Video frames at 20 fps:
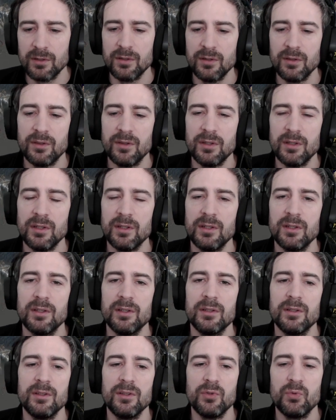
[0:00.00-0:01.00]

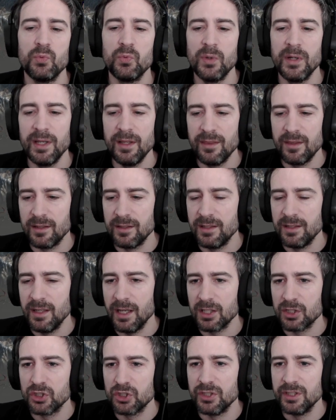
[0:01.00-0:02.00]
the way that he
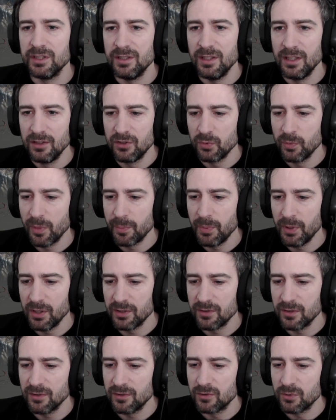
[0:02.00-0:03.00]
actually deals with
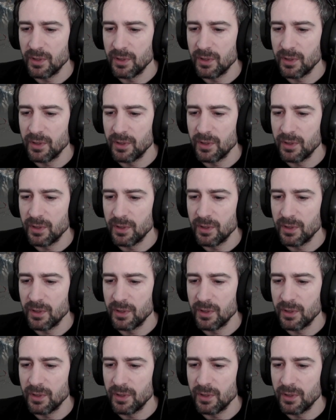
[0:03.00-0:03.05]
bosses.